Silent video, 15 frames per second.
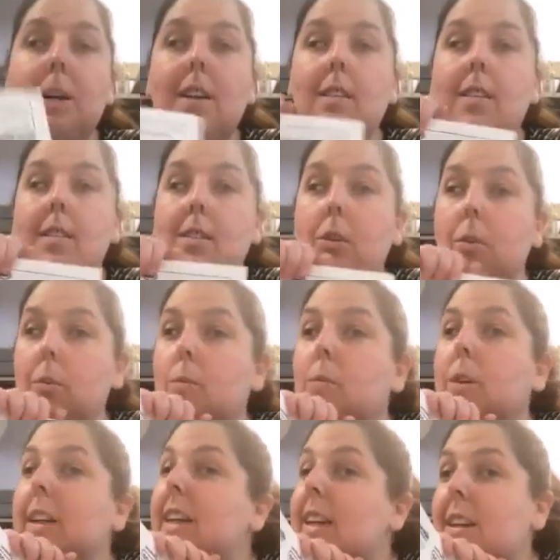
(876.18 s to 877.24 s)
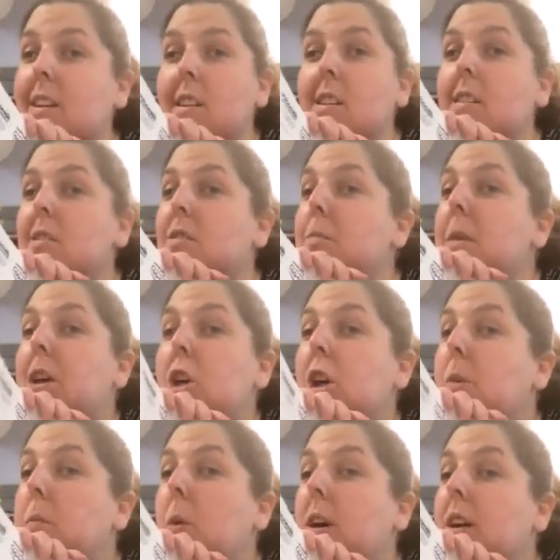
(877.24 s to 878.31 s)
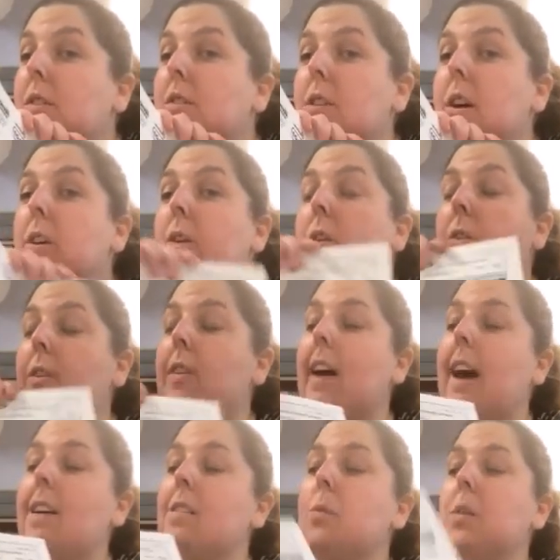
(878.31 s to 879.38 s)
places don't really exist too much anymore. So that